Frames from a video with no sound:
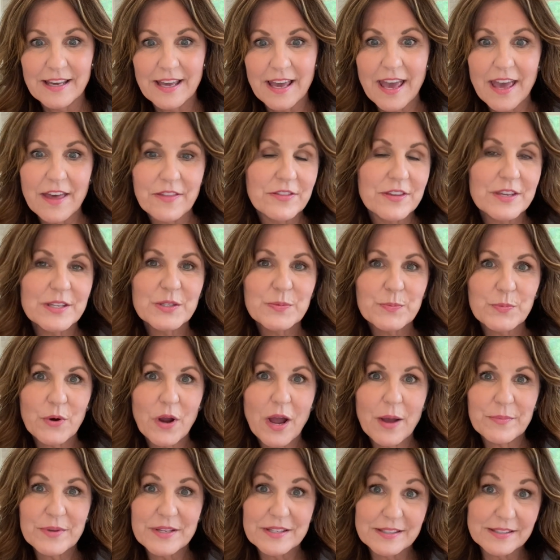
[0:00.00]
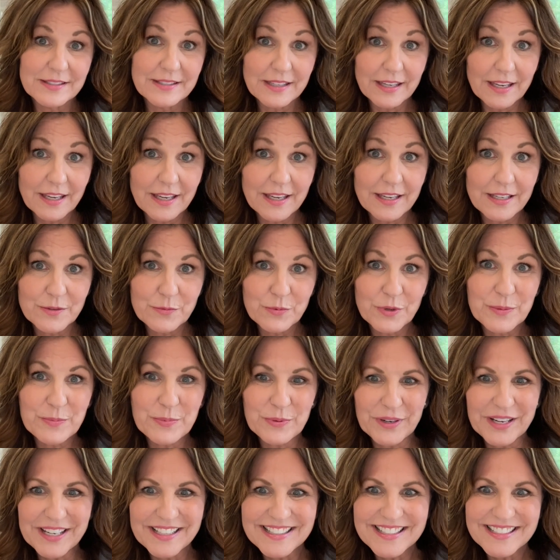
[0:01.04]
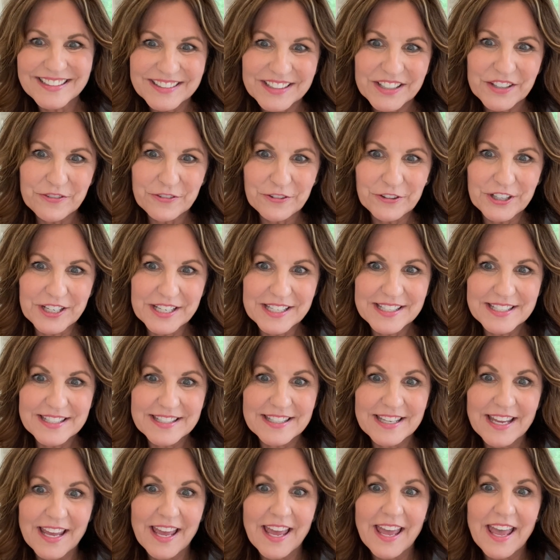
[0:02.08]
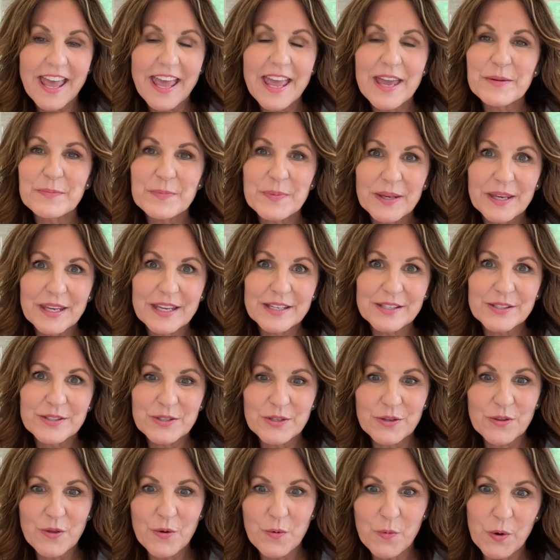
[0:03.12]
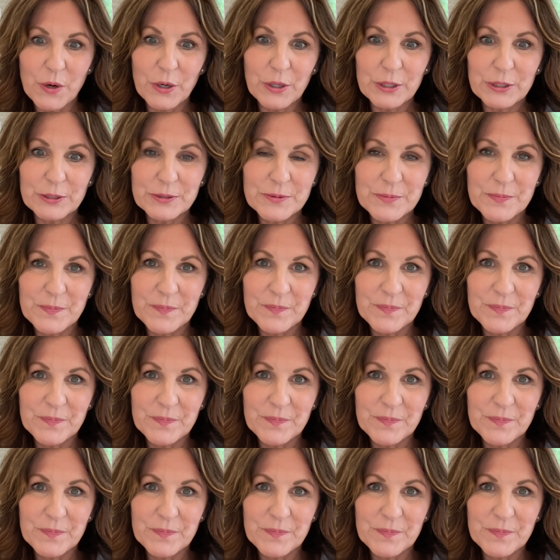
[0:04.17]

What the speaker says: And this promised seed would bring deliverance and peace to the world.